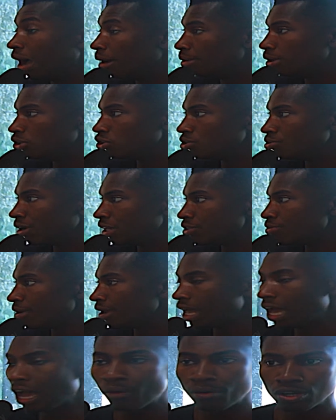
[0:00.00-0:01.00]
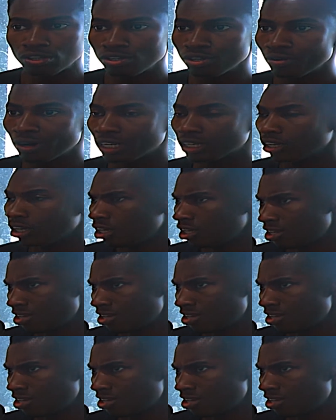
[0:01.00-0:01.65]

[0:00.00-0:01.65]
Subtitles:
I want to do rent to rent. I want to do rent."